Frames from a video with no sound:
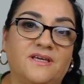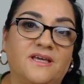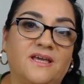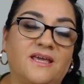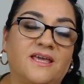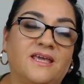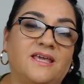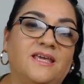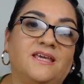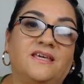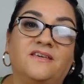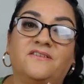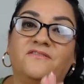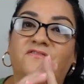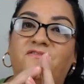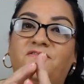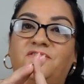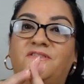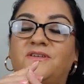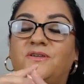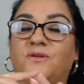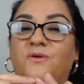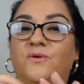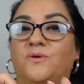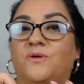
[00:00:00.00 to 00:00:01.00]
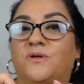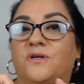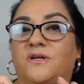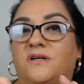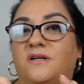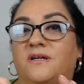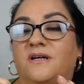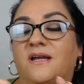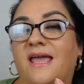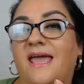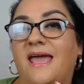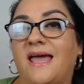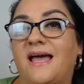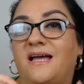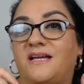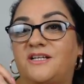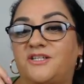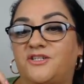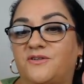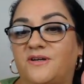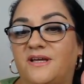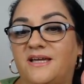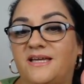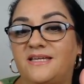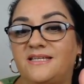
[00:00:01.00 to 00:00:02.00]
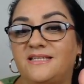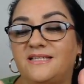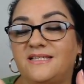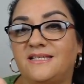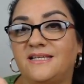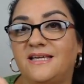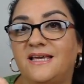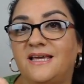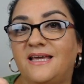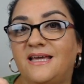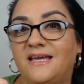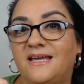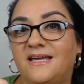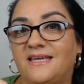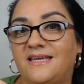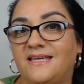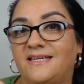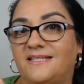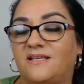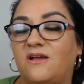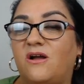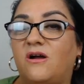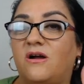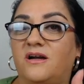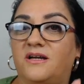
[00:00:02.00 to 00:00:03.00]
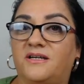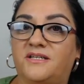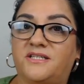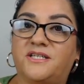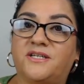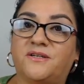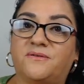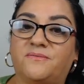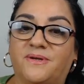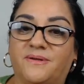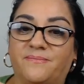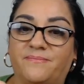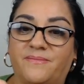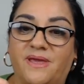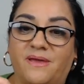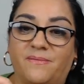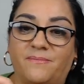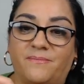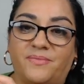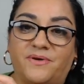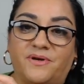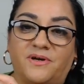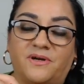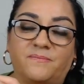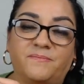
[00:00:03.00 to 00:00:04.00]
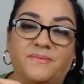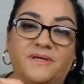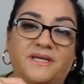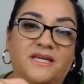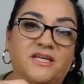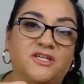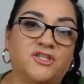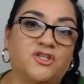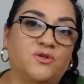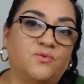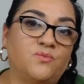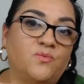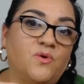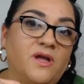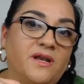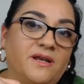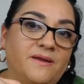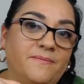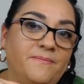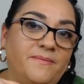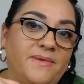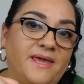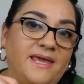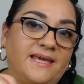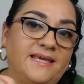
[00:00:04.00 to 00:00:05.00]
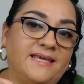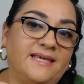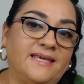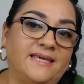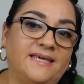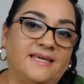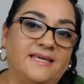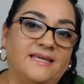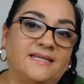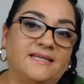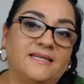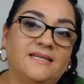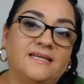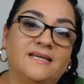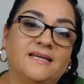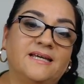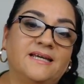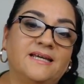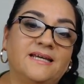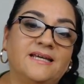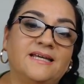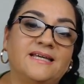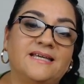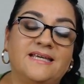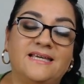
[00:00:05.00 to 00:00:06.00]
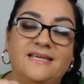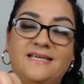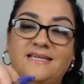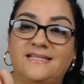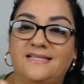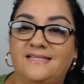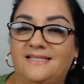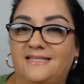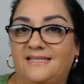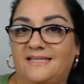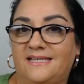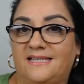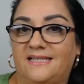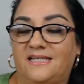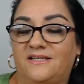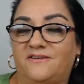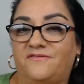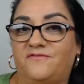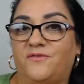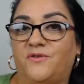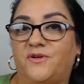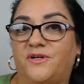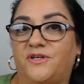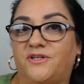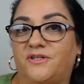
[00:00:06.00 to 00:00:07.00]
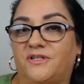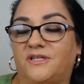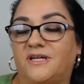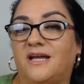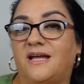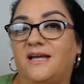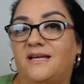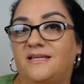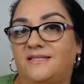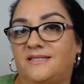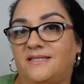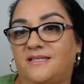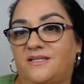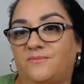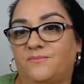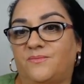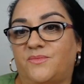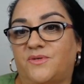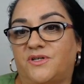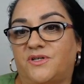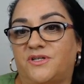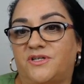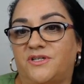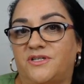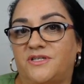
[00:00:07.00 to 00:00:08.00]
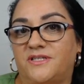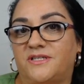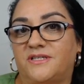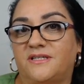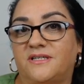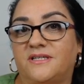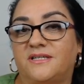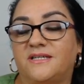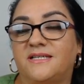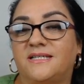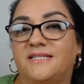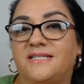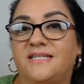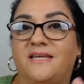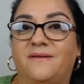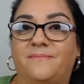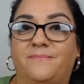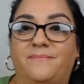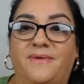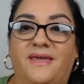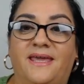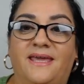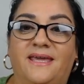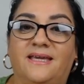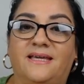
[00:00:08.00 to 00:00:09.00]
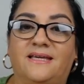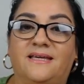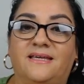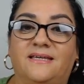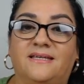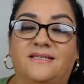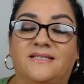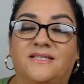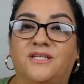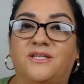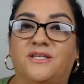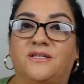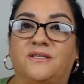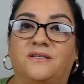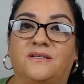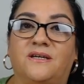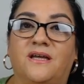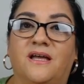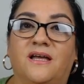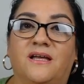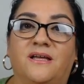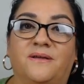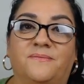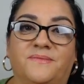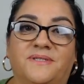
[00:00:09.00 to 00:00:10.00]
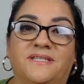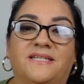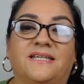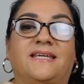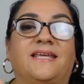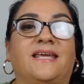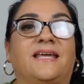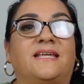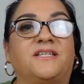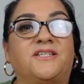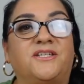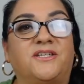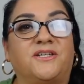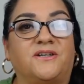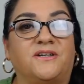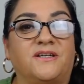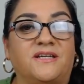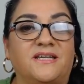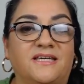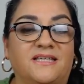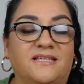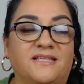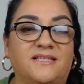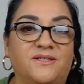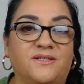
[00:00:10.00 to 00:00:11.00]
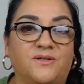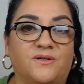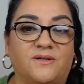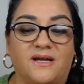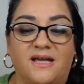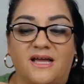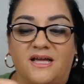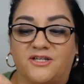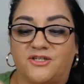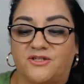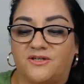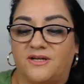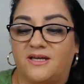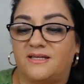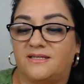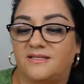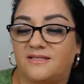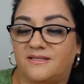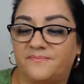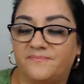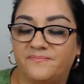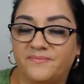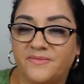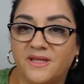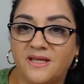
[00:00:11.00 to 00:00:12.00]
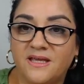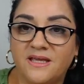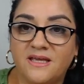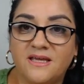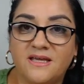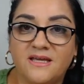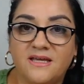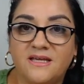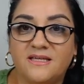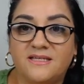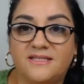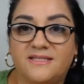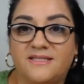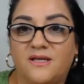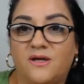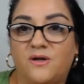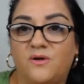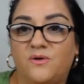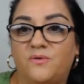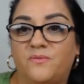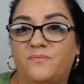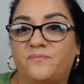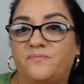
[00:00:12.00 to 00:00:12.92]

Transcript: If your address is hard to remember, because you want to make it easy for your customers to get to your eStore address. So